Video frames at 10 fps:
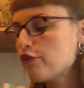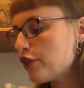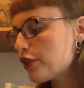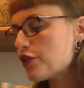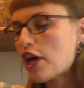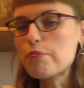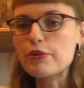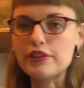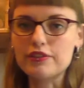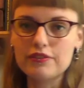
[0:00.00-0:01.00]
For
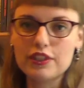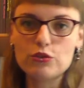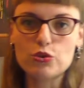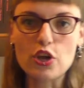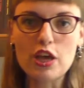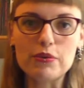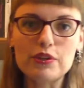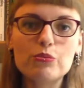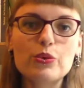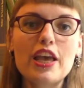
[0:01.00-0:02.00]
example, in
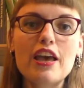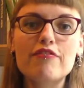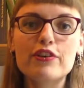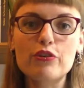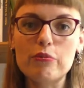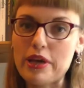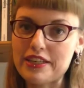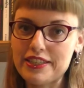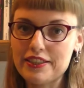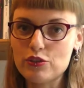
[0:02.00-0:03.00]
German we have a
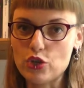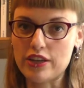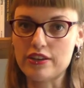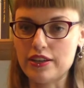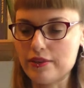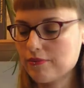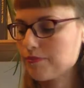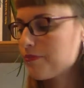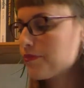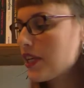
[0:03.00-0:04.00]
grammatical gender.
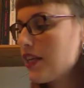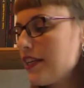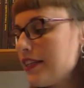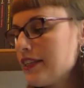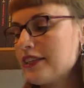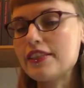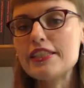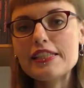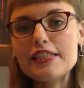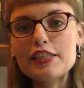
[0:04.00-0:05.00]
This
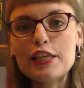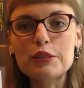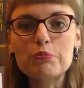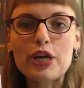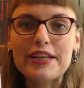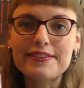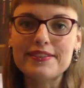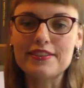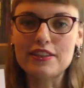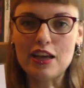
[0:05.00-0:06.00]
is expressed
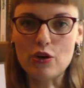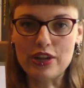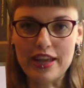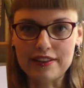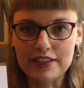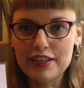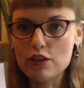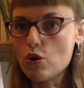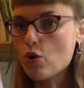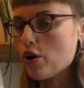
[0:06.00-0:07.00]
in the noun ending
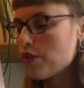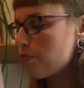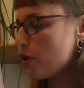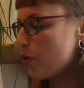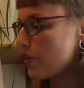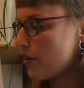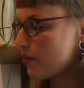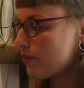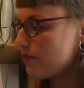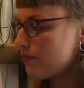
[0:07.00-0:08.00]
or the
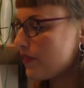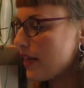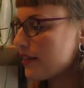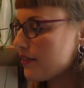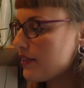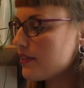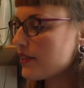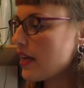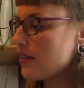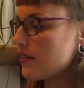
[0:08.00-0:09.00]
pronoun, like in these
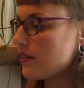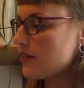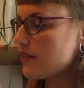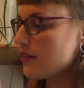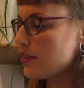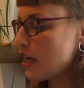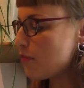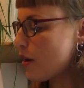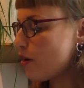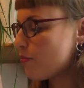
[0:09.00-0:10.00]
cases, der
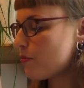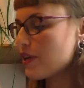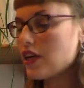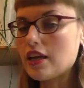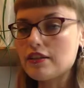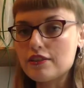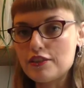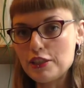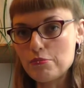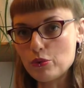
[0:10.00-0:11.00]
Baum and
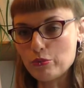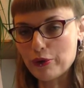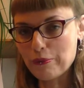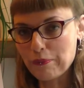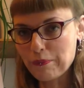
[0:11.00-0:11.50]
die Blume.